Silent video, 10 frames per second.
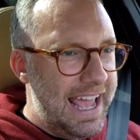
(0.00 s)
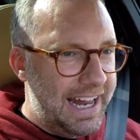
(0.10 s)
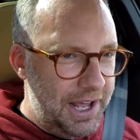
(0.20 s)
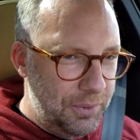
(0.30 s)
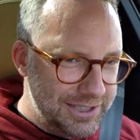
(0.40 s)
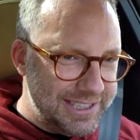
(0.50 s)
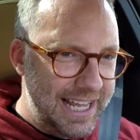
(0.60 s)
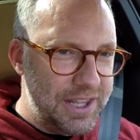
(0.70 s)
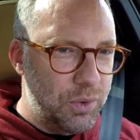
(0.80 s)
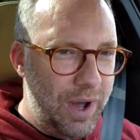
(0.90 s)
And I will
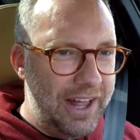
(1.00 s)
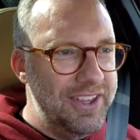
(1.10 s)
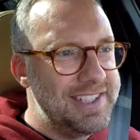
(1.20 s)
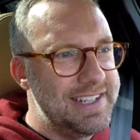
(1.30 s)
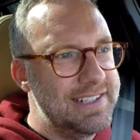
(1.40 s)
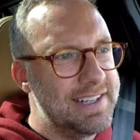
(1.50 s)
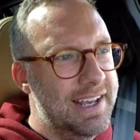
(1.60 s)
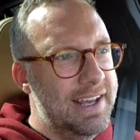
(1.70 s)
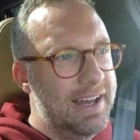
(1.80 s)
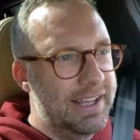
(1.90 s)
say that while this is,
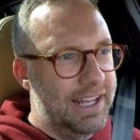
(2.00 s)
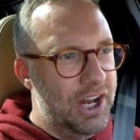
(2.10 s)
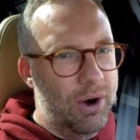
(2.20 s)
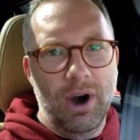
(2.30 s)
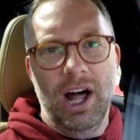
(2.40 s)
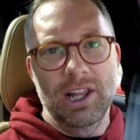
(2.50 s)
a